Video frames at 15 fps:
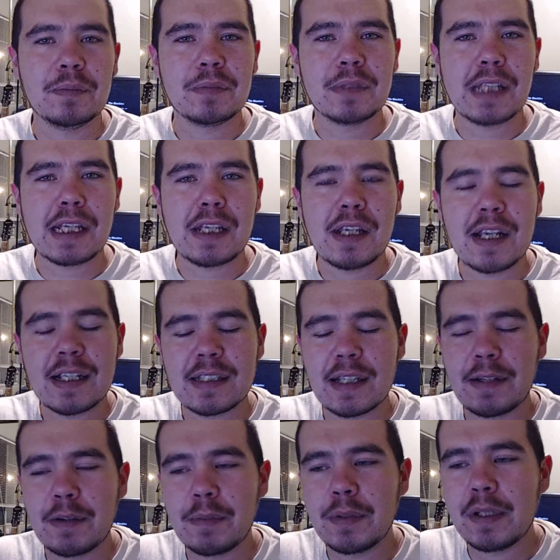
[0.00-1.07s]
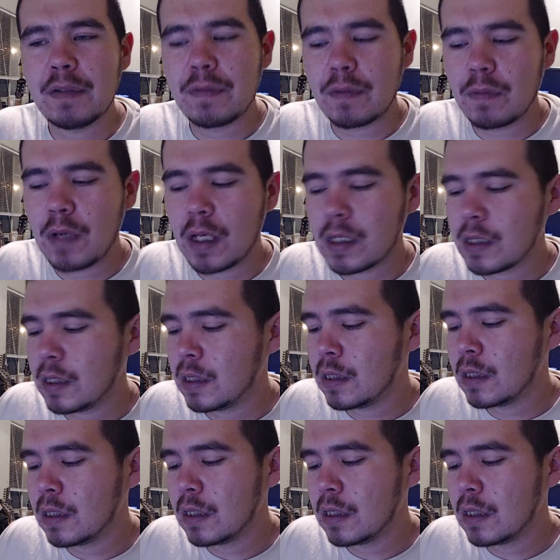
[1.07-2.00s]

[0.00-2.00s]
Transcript: Thank you guys, everybody, for watching,